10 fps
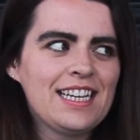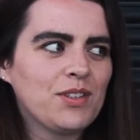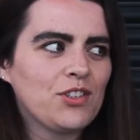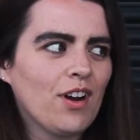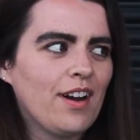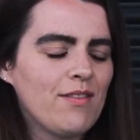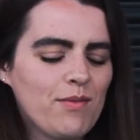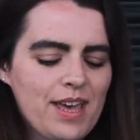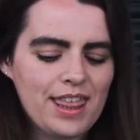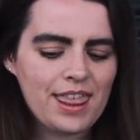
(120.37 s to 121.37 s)
I was struggling
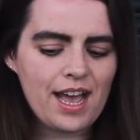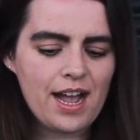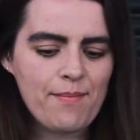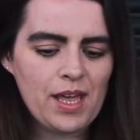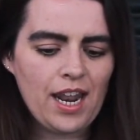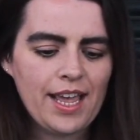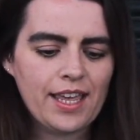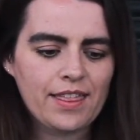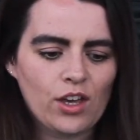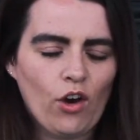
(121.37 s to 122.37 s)
with like
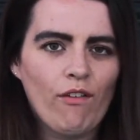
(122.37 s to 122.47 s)
the